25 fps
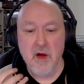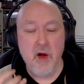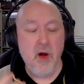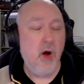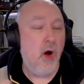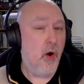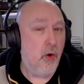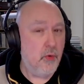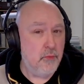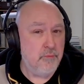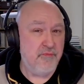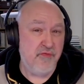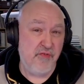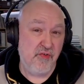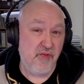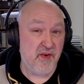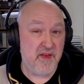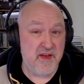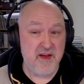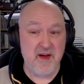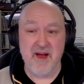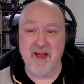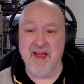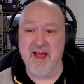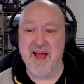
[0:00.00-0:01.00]

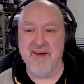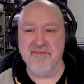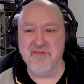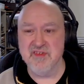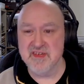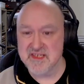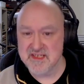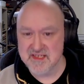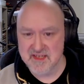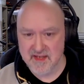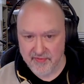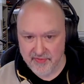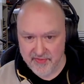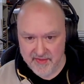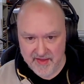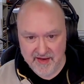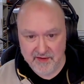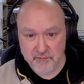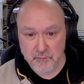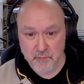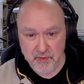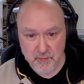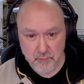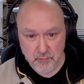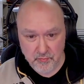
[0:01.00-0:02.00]
Hopefully, I haven't done
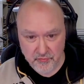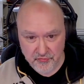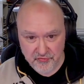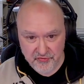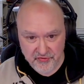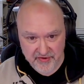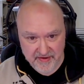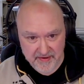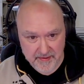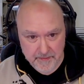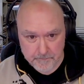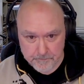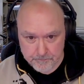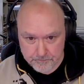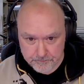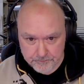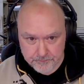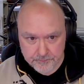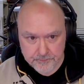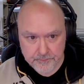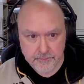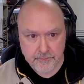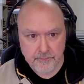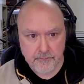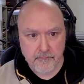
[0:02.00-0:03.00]
that. We will see.
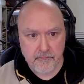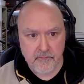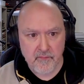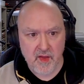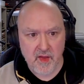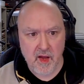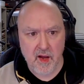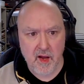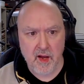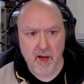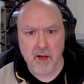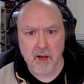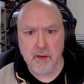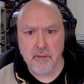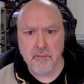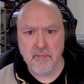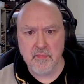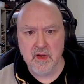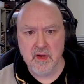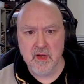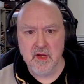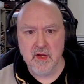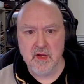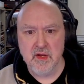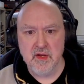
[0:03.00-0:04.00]
Um,
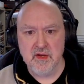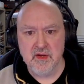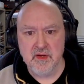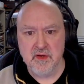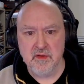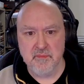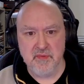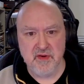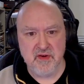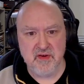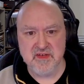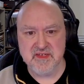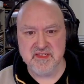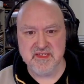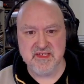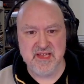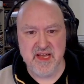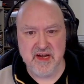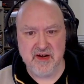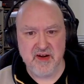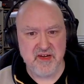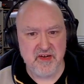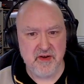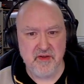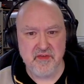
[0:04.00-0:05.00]
because
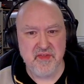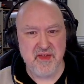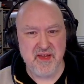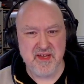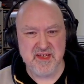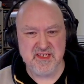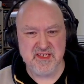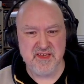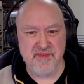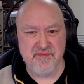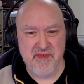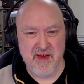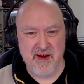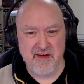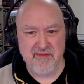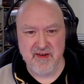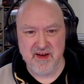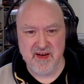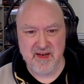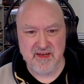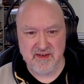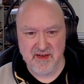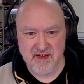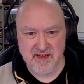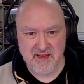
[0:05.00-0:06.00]
then I don't think it's a
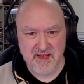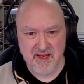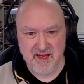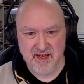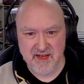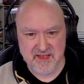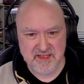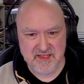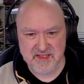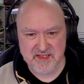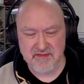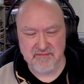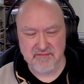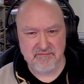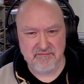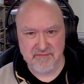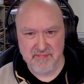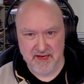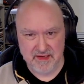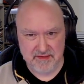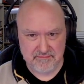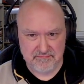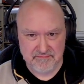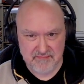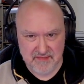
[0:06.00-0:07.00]
variant. I think it's
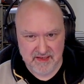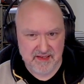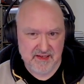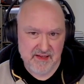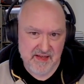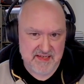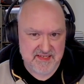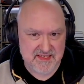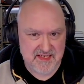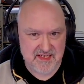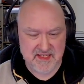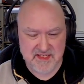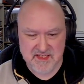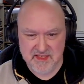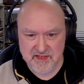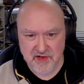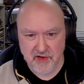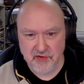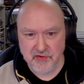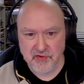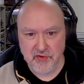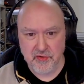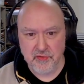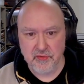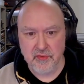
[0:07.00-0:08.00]
a classic
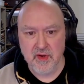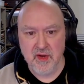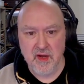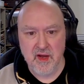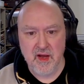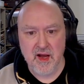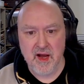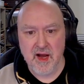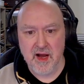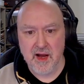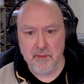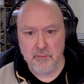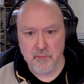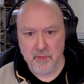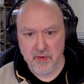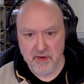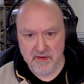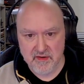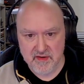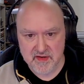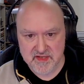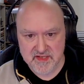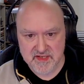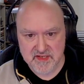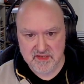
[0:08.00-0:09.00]
Sudoku. Um,
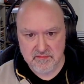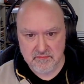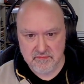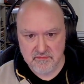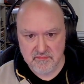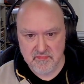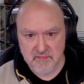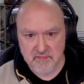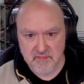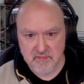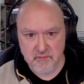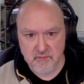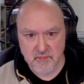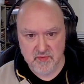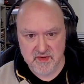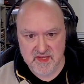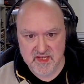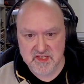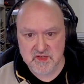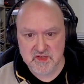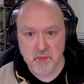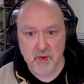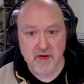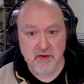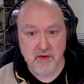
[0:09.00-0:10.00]
whereas with
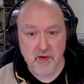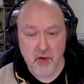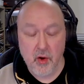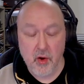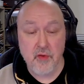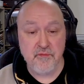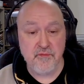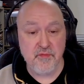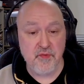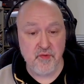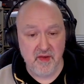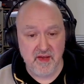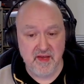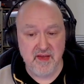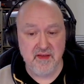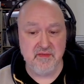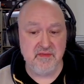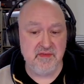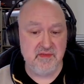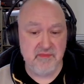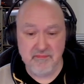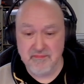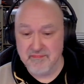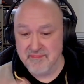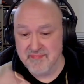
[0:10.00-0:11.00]
this one, hopefully,
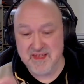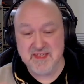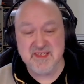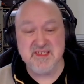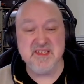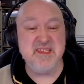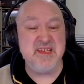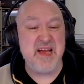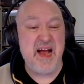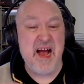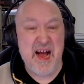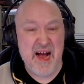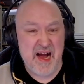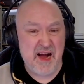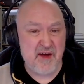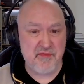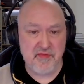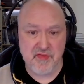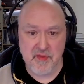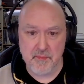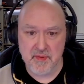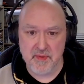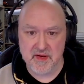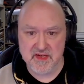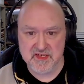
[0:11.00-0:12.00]
this is half
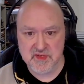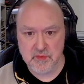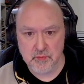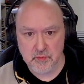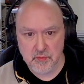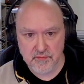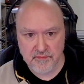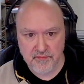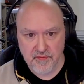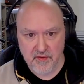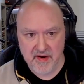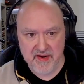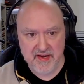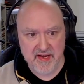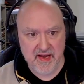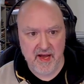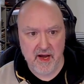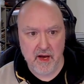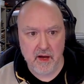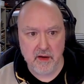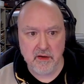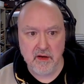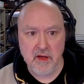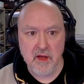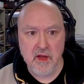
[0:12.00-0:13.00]
the puzzle. We'll find
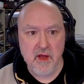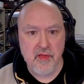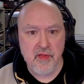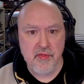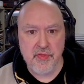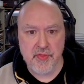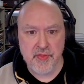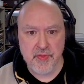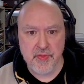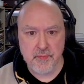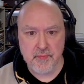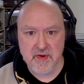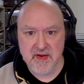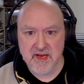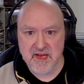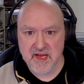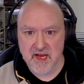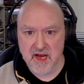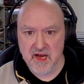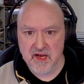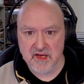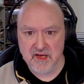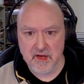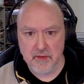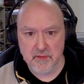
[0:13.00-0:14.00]
out. Three
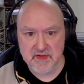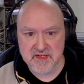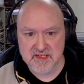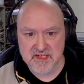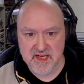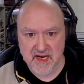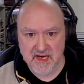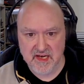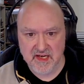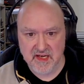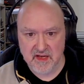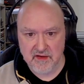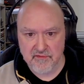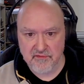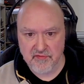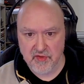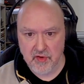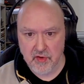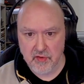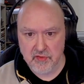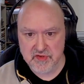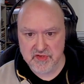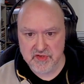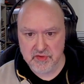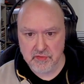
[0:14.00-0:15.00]
can't go into any of
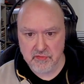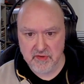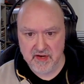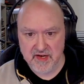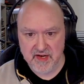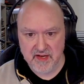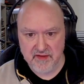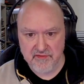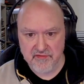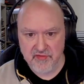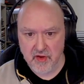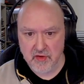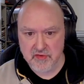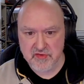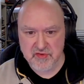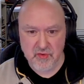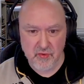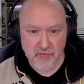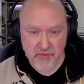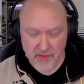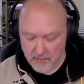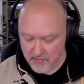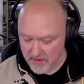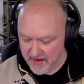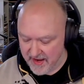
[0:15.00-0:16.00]
those or any of those.
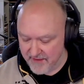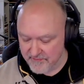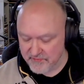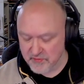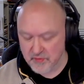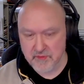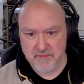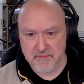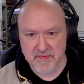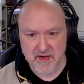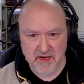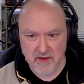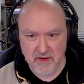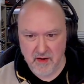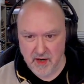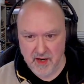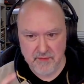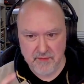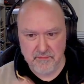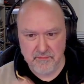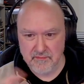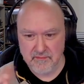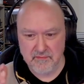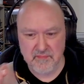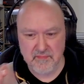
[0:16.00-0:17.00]
Although I have to admit,
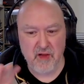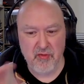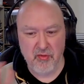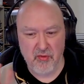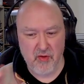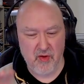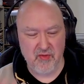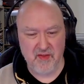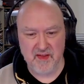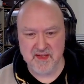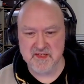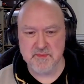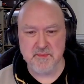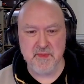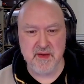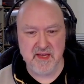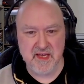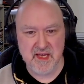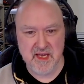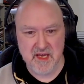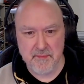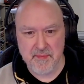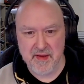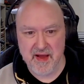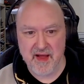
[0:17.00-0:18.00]
I'm a lot less
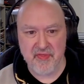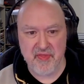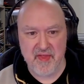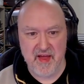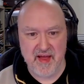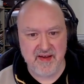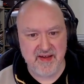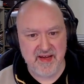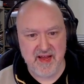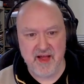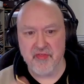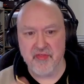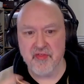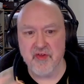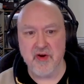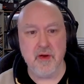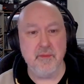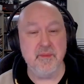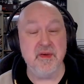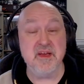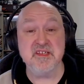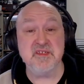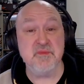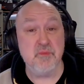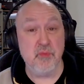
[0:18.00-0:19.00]
picky about that now that I'm
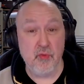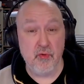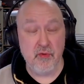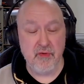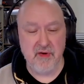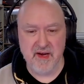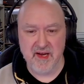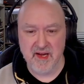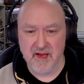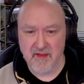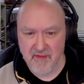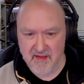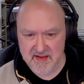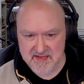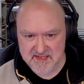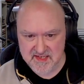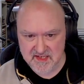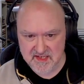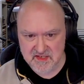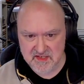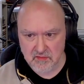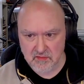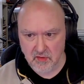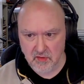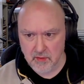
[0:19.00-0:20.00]
exploring
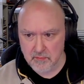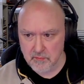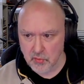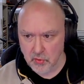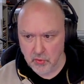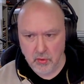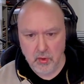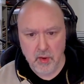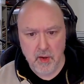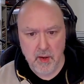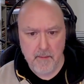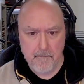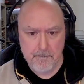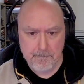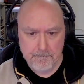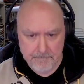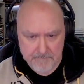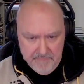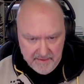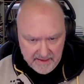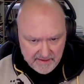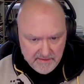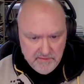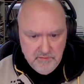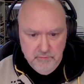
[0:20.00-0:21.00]
classics a lot more
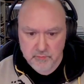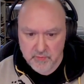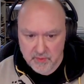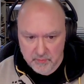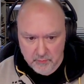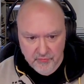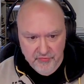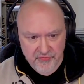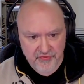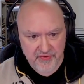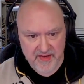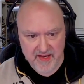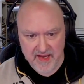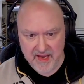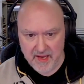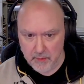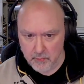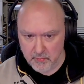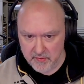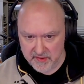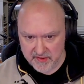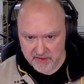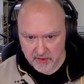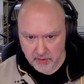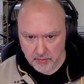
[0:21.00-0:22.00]
but we will see how
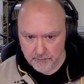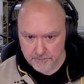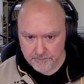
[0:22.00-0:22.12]
we go.